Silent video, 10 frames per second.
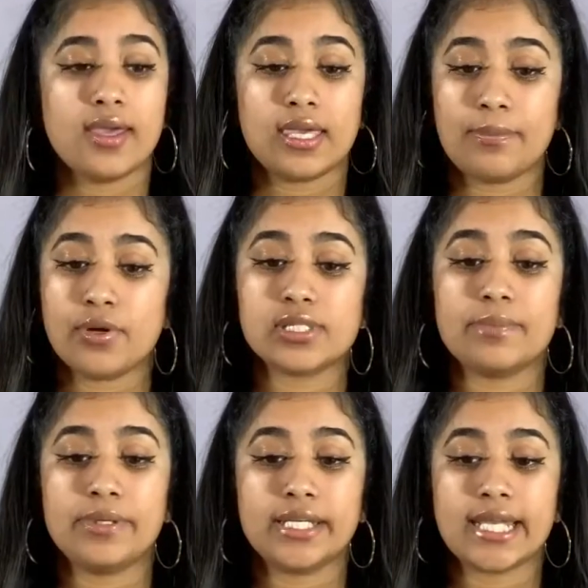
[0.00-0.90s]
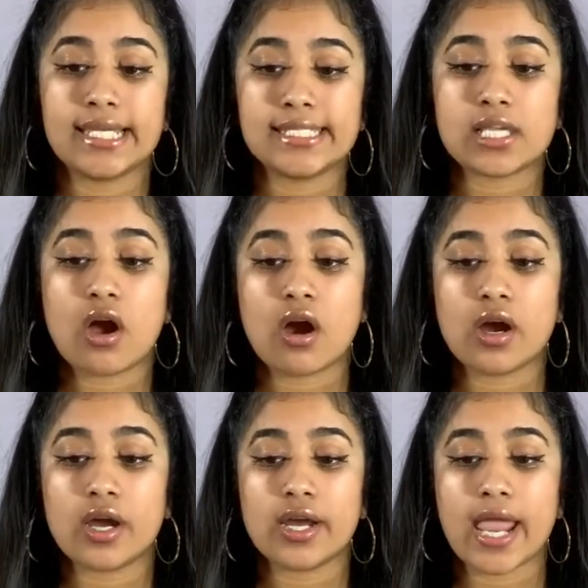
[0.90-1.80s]
he pulls up in a nice
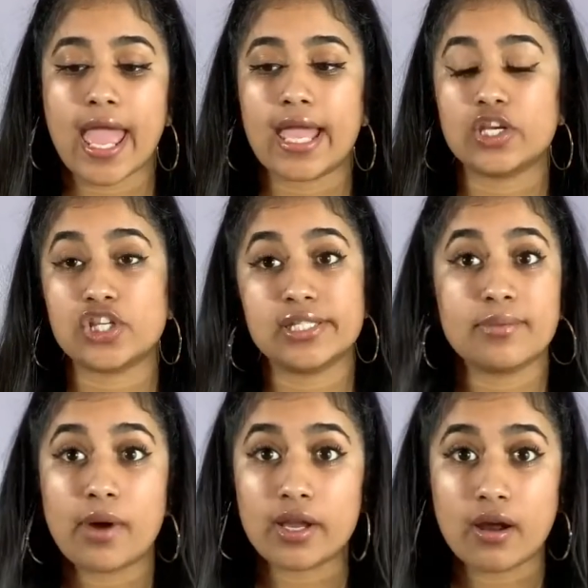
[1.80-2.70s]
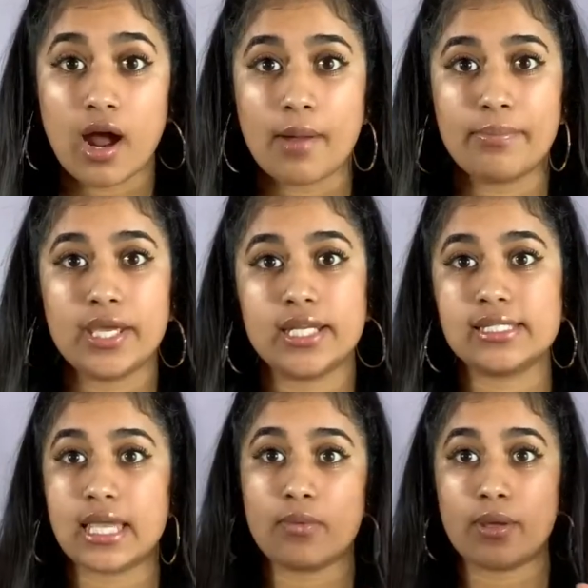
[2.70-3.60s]
car and she's about to hop in. He's
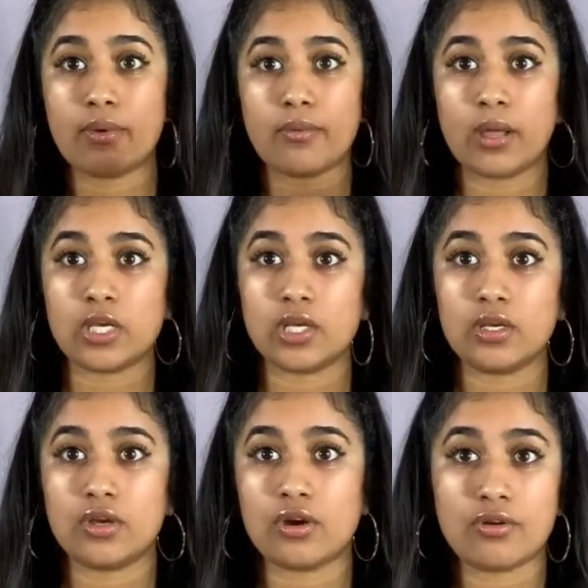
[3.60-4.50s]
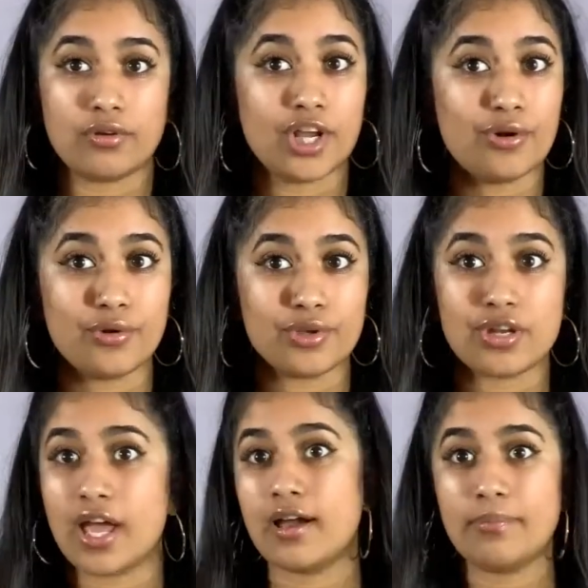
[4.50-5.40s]
like, wait, wait, wait, girl, no, you're
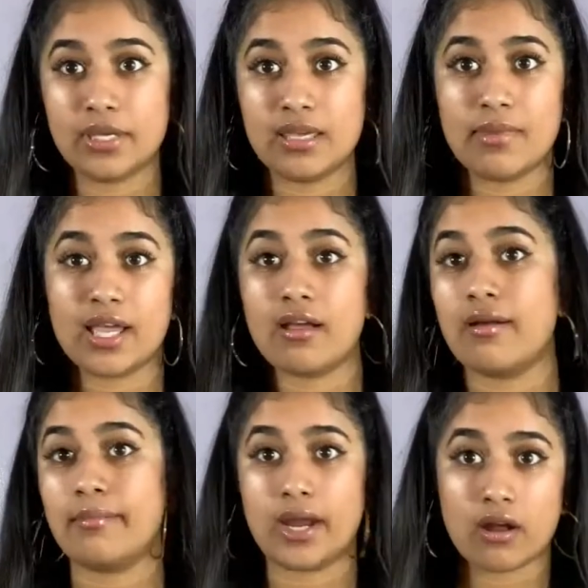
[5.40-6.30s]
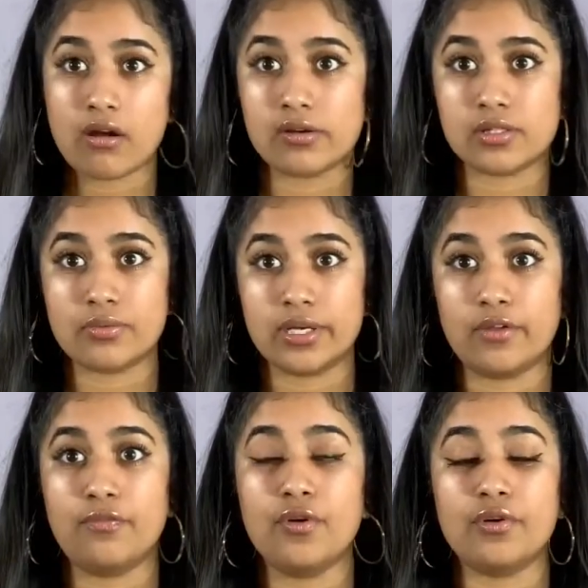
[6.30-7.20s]
not hopping in my car. My car's already
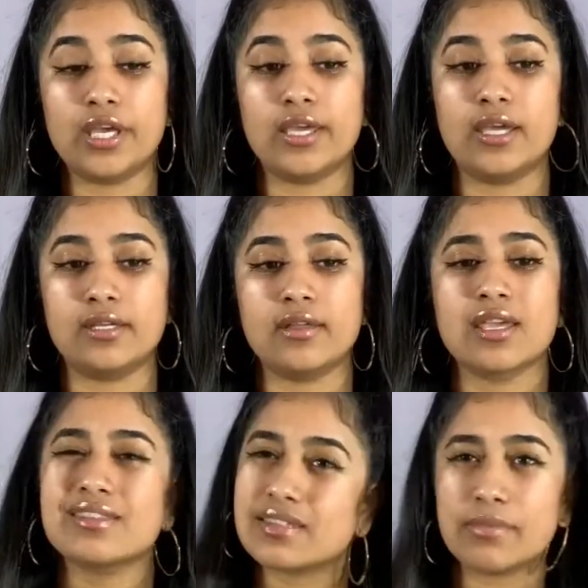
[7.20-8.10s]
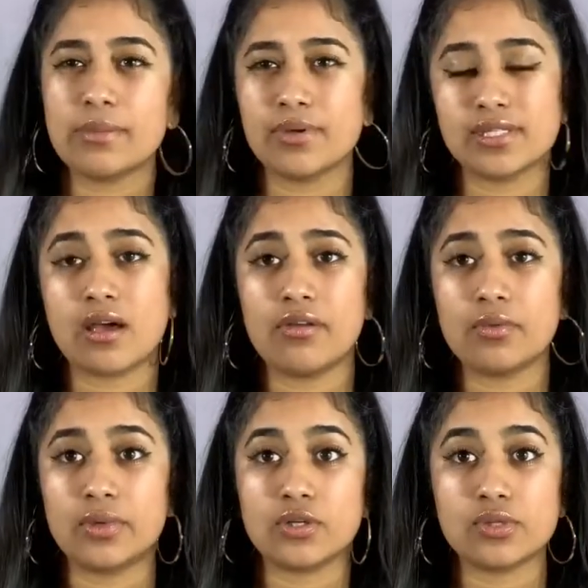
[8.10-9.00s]
full. And somebody puts all the
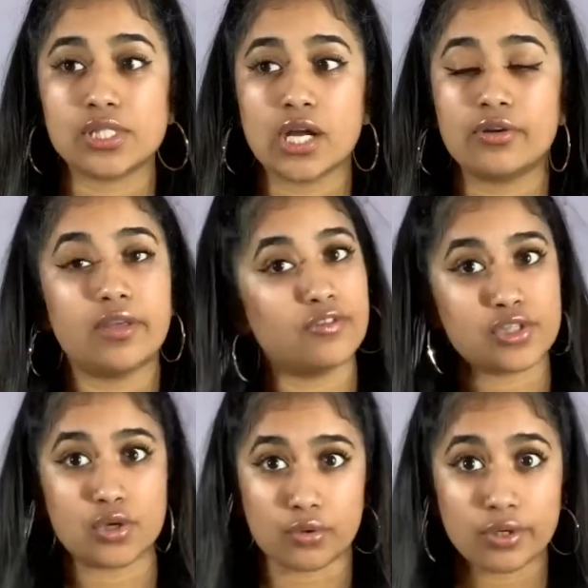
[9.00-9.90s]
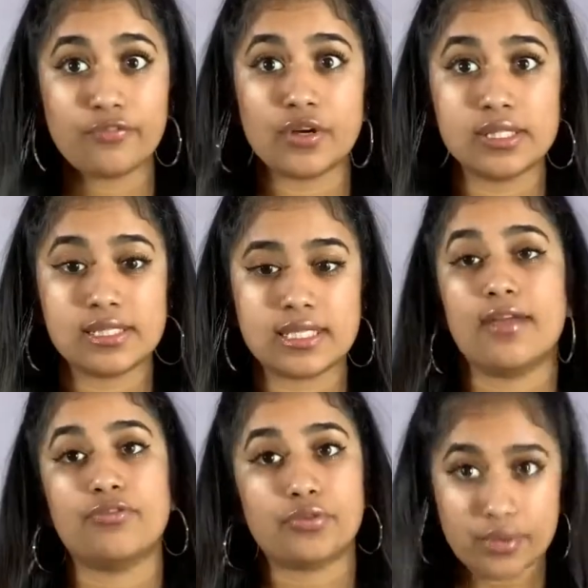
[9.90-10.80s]
windows down and there's a girl in the front seat
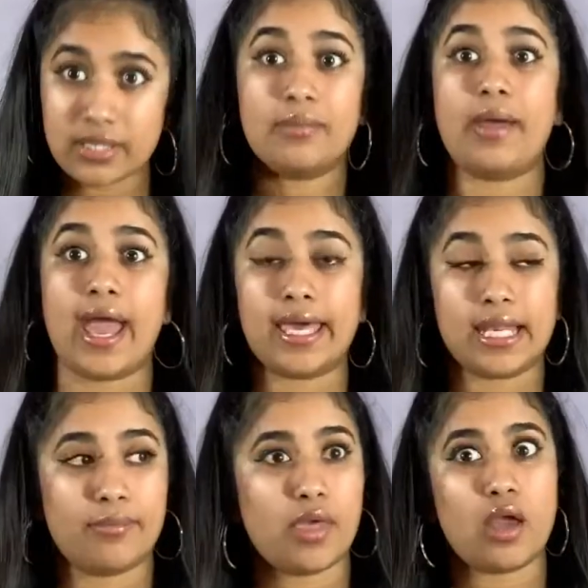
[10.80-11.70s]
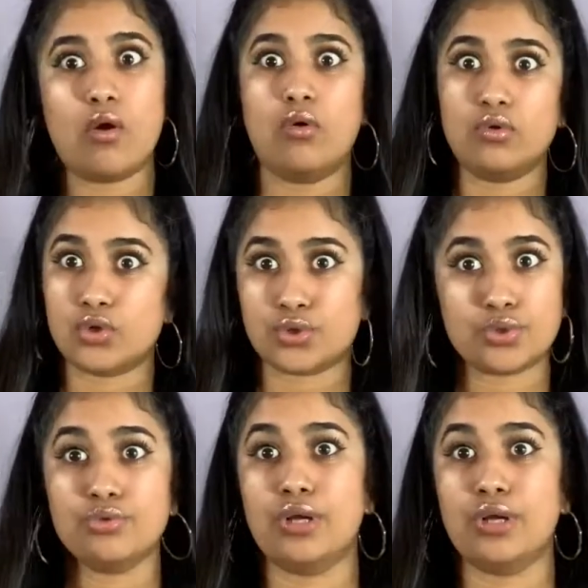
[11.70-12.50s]
and three in the back. And I'm like, oh shoot,